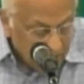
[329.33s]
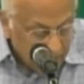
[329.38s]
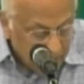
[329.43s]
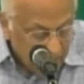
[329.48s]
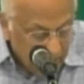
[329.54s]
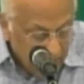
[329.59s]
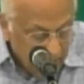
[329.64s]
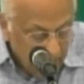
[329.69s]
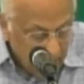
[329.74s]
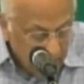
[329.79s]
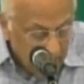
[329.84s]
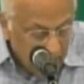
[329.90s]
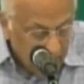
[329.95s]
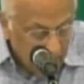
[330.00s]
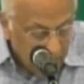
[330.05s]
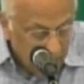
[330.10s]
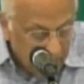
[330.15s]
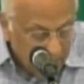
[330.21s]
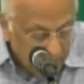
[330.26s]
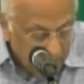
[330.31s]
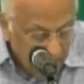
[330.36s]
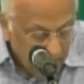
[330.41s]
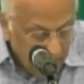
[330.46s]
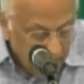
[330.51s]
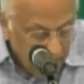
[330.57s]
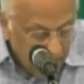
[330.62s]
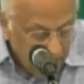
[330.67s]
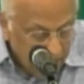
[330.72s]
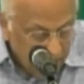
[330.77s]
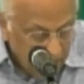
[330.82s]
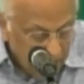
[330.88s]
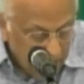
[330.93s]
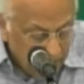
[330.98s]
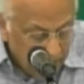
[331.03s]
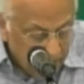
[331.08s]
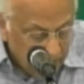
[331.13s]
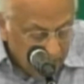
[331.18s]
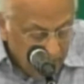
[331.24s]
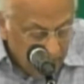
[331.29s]
28 Thou wilt make me full
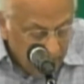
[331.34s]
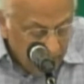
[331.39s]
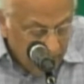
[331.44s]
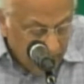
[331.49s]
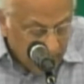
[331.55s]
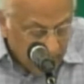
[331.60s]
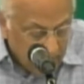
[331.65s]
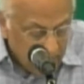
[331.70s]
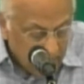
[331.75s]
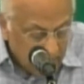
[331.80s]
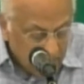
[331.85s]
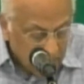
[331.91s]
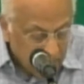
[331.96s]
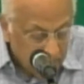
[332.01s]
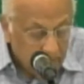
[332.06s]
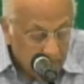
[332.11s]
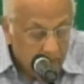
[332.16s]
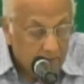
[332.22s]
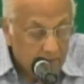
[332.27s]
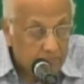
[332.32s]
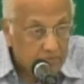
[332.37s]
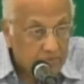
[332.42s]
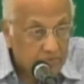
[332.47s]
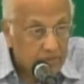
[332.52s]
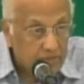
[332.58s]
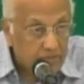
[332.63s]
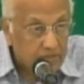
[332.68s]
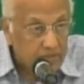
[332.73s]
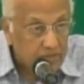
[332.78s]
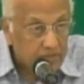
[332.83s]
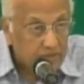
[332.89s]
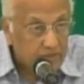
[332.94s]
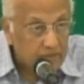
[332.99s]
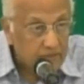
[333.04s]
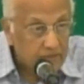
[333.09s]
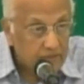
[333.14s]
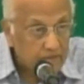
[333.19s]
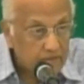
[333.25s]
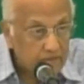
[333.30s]
of gladness with thy
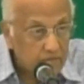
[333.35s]
presence.